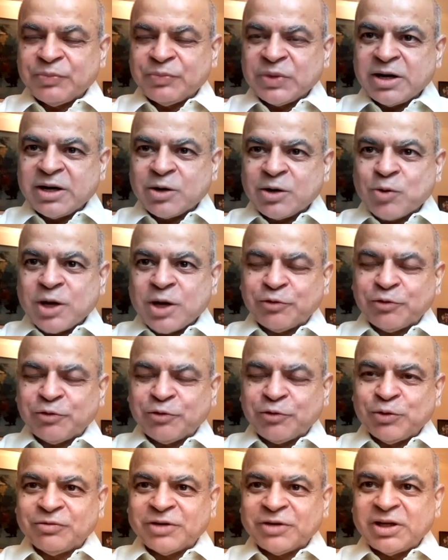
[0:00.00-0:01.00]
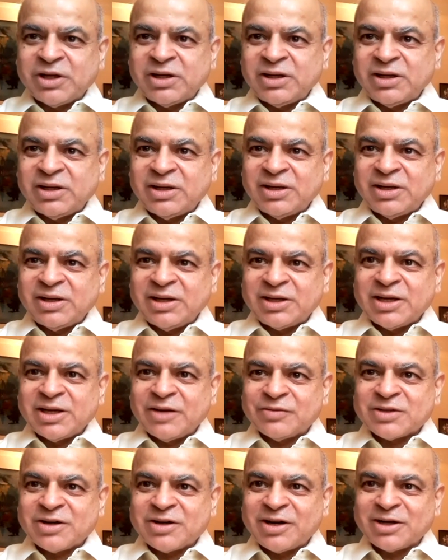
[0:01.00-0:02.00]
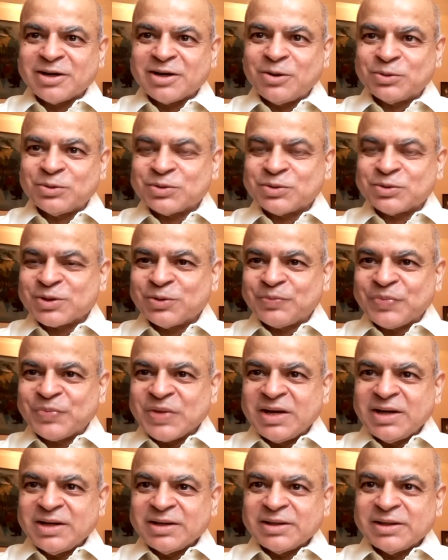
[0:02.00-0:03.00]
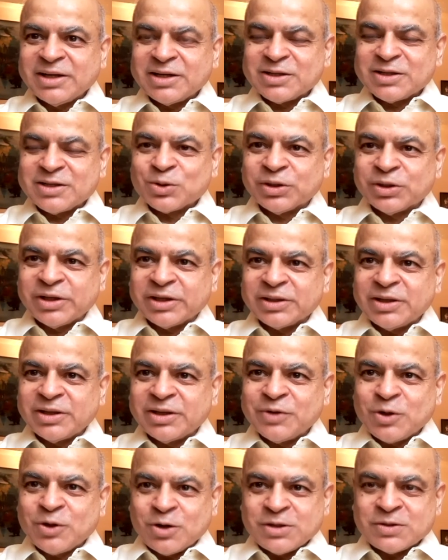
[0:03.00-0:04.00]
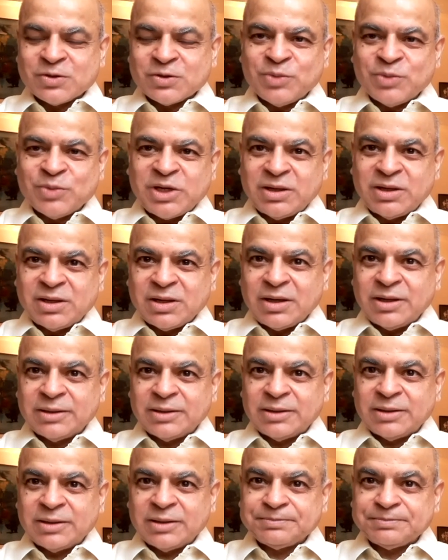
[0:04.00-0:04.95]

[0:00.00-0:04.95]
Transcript: there are quite a few nifty ETFs right now. So that is a good thing. There were not so many earlier.